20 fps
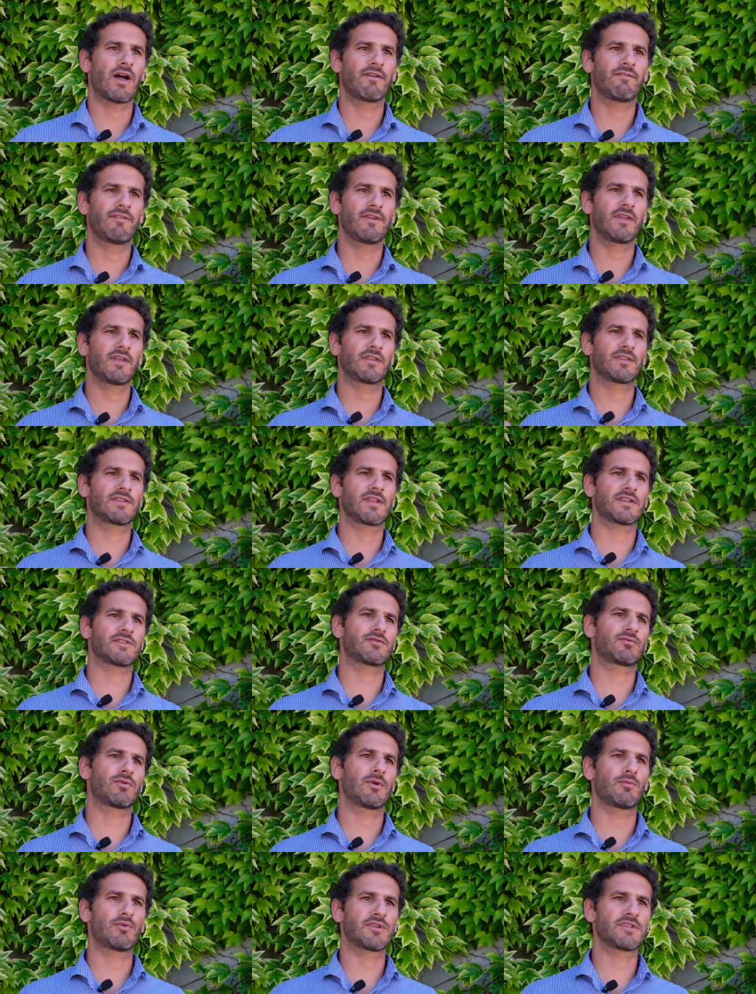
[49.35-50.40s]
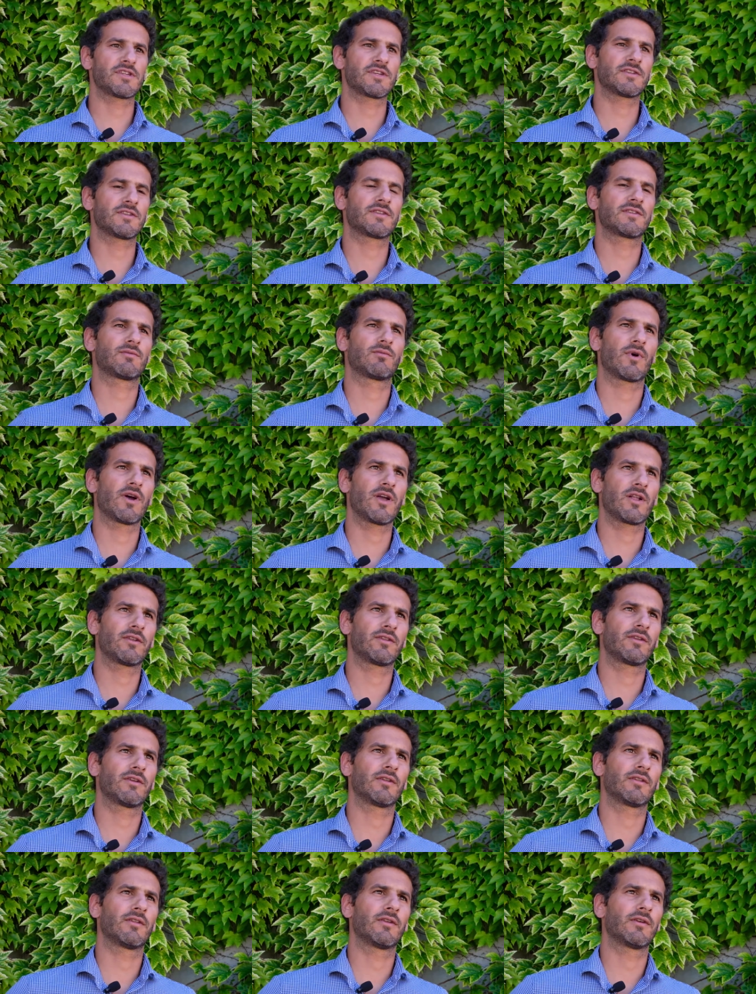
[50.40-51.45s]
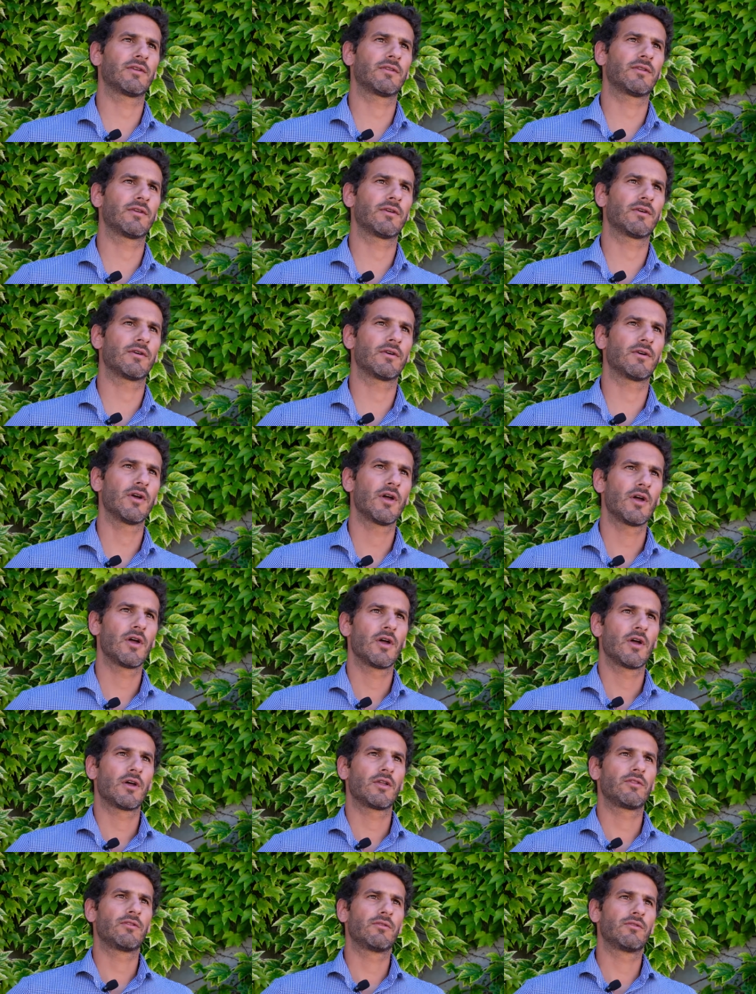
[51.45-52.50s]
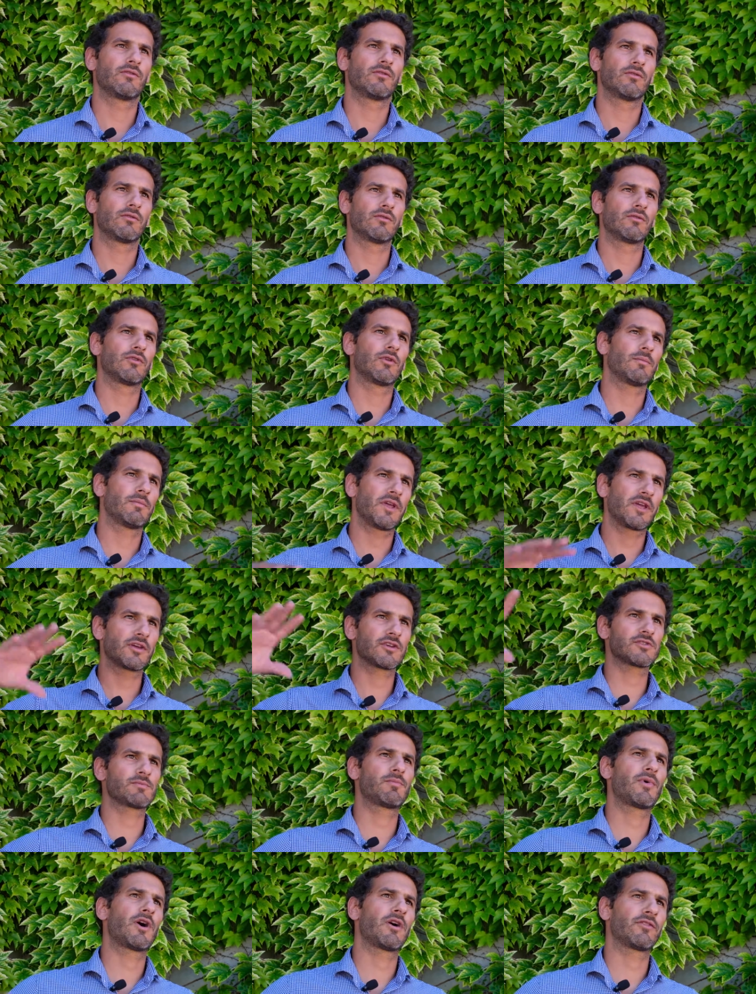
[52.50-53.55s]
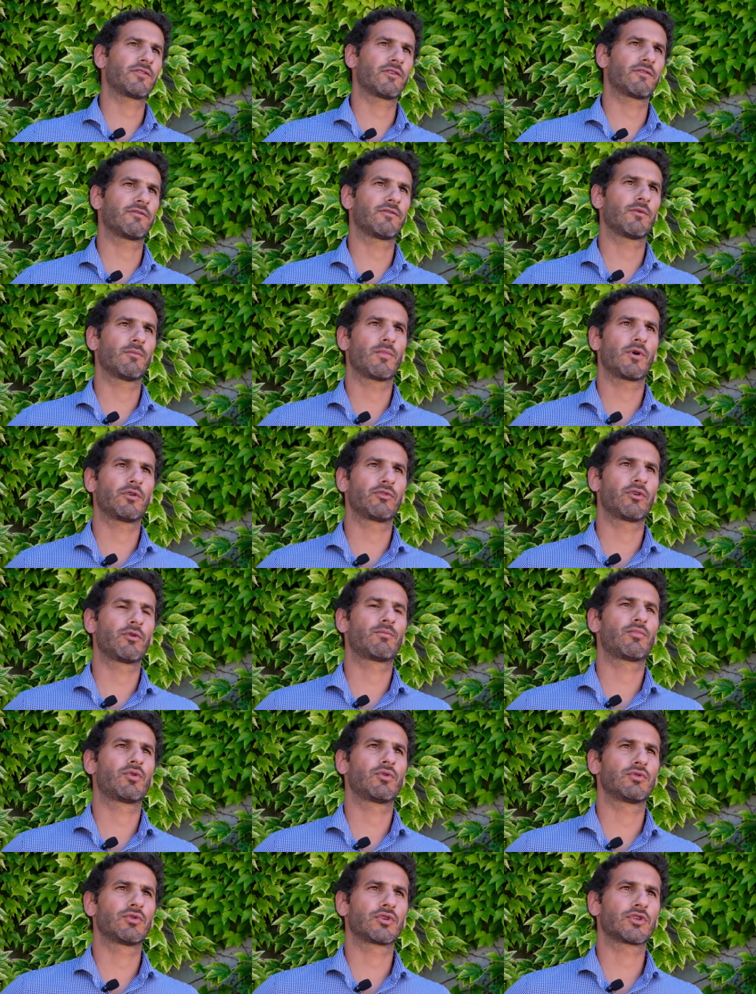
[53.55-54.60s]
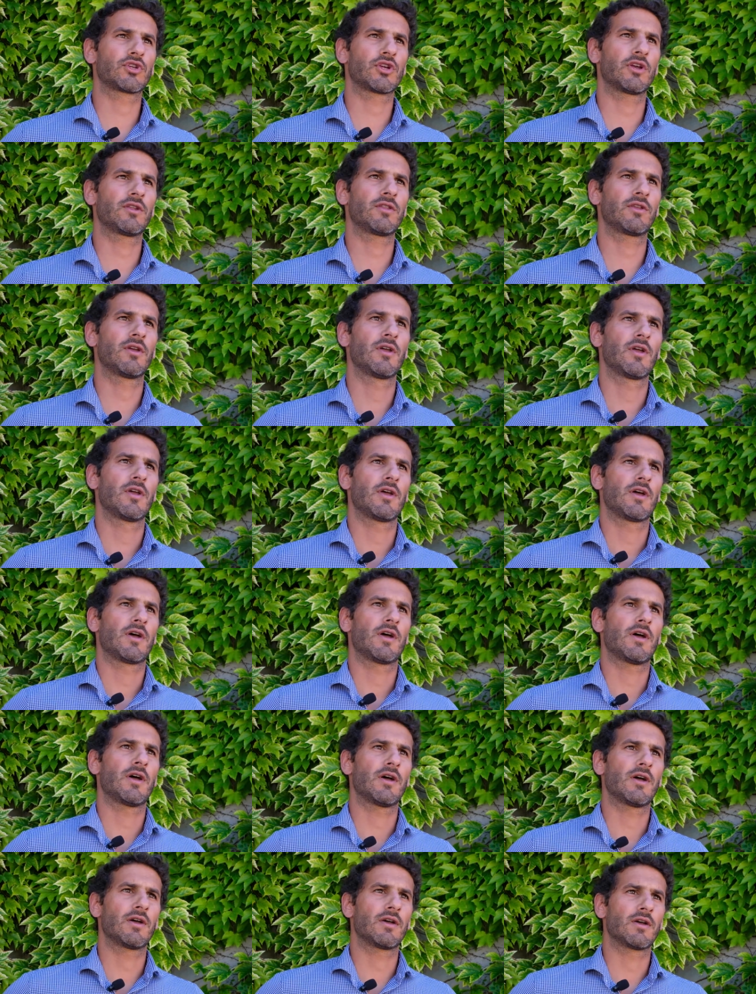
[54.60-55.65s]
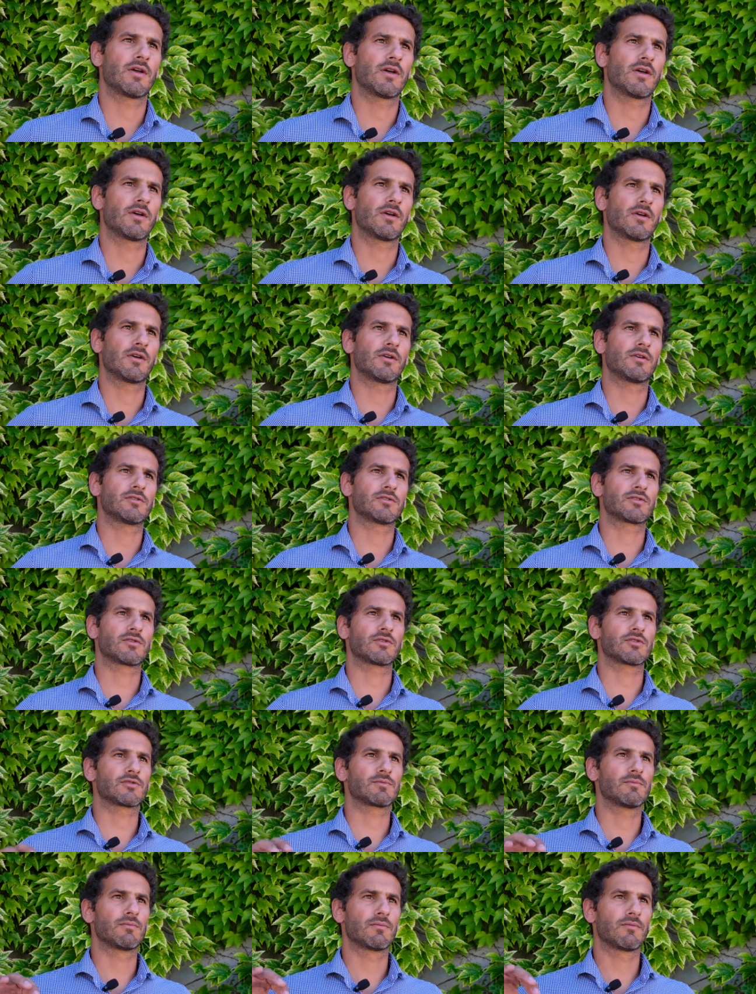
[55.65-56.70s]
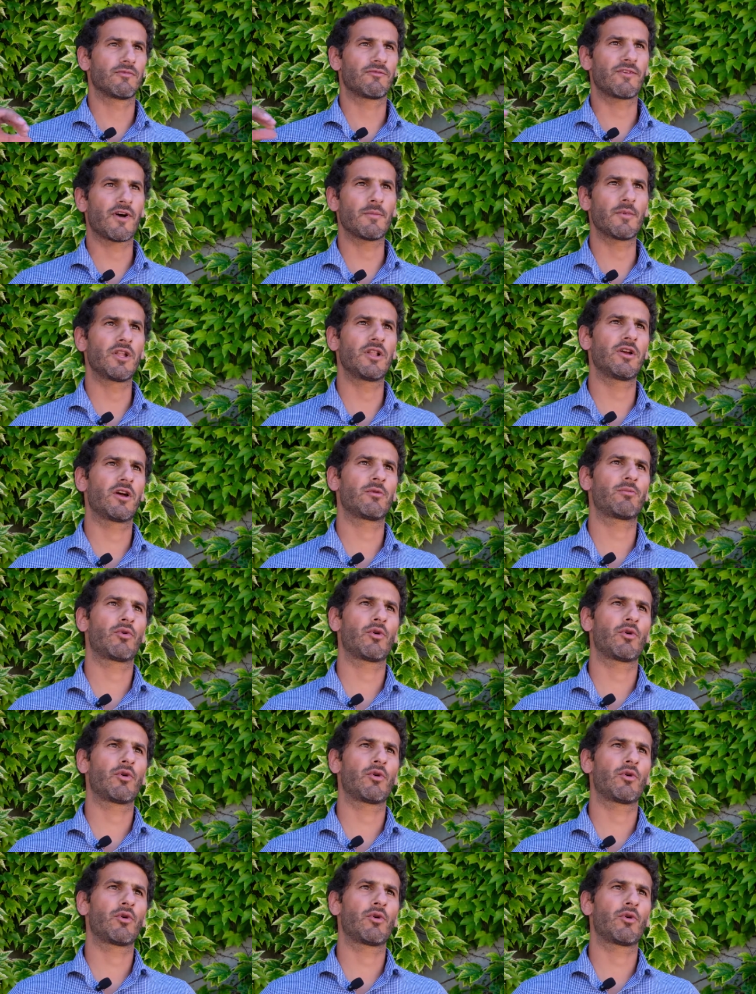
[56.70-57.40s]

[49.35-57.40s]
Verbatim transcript: I think that represents well the, the, the, the biggest part of the Bordeaux production uh, so familial